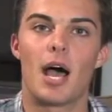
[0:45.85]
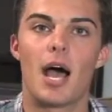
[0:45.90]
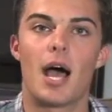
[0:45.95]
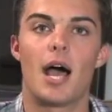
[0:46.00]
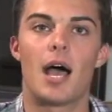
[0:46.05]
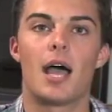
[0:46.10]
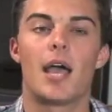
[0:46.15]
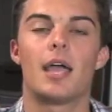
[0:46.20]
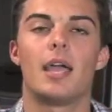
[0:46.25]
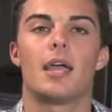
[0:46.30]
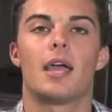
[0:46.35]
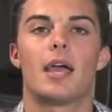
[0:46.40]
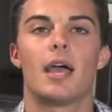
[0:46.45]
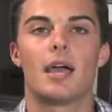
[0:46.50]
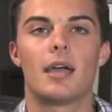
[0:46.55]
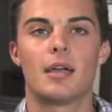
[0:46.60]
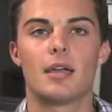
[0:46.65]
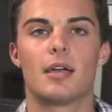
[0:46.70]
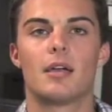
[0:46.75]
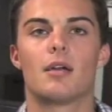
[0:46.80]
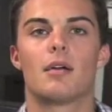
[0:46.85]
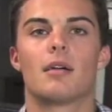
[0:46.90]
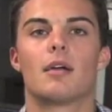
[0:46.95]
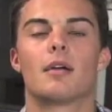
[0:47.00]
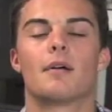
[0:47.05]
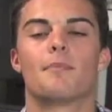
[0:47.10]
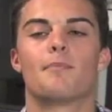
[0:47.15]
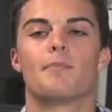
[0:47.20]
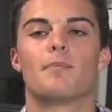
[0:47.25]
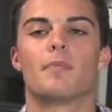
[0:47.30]
I
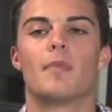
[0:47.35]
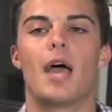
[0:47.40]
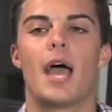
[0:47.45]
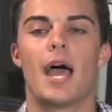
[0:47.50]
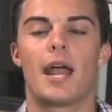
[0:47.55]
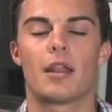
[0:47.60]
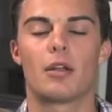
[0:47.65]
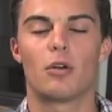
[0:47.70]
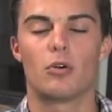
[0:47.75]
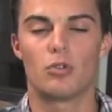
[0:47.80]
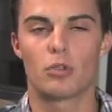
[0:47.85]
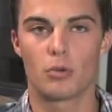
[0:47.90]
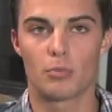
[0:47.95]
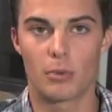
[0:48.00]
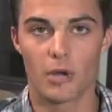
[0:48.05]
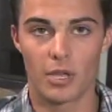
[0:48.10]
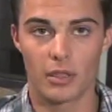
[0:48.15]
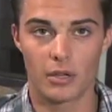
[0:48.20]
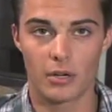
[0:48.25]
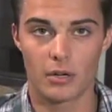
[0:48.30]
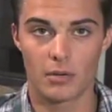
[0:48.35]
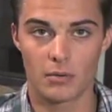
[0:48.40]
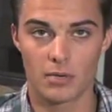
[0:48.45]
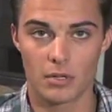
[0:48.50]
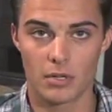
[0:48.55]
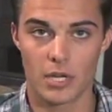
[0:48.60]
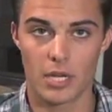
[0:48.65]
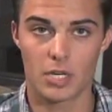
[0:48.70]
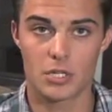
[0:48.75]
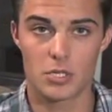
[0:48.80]
had an older brother,
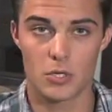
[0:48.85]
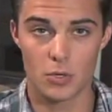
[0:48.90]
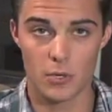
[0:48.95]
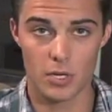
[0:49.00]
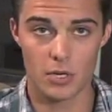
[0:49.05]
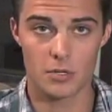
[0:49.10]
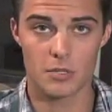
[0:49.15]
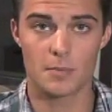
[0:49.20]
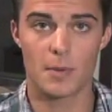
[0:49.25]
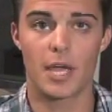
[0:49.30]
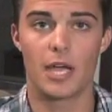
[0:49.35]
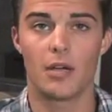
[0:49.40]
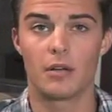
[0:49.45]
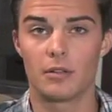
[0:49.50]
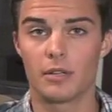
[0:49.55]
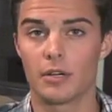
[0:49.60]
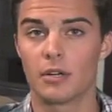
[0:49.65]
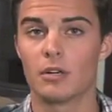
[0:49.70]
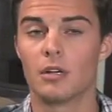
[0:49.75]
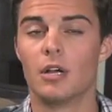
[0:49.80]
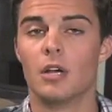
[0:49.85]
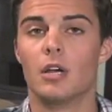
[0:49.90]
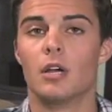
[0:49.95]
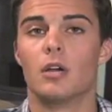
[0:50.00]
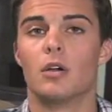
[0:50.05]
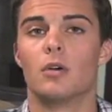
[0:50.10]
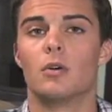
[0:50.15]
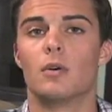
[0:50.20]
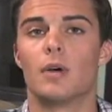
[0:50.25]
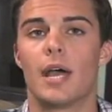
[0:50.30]
2 years my elder,
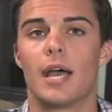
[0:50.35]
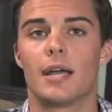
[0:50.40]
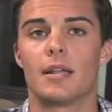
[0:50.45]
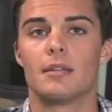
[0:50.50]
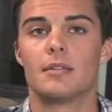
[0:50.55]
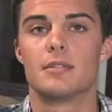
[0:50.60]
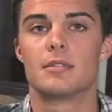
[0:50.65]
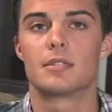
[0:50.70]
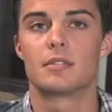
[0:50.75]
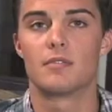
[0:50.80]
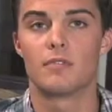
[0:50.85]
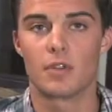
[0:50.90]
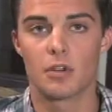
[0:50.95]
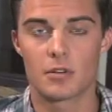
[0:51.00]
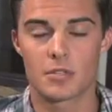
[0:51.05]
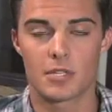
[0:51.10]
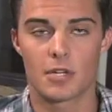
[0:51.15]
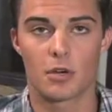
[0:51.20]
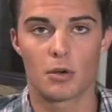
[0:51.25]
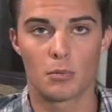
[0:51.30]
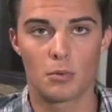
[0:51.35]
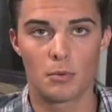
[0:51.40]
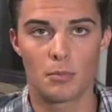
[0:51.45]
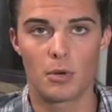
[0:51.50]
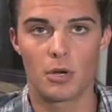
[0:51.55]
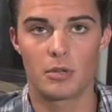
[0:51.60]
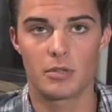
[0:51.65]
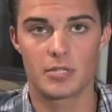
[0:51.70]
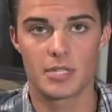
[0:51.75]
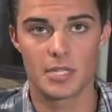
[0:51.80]
who had severe cerebral
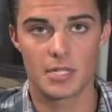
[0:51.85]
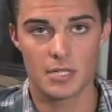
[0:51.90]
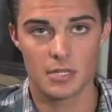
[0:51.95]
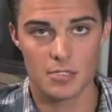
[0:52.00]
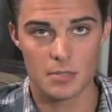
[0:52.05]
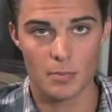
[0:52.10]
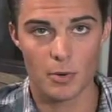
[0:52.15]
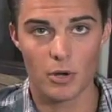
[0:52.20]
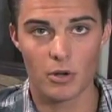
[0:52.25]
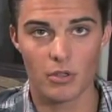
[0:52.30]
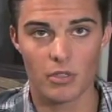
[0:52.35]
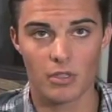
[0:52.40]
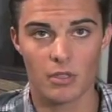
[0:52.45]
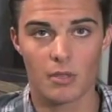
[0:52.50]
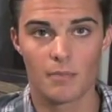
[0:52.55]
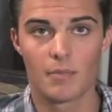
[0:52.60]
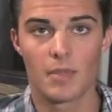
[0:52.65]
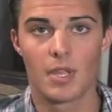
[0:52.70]
palsy since birth.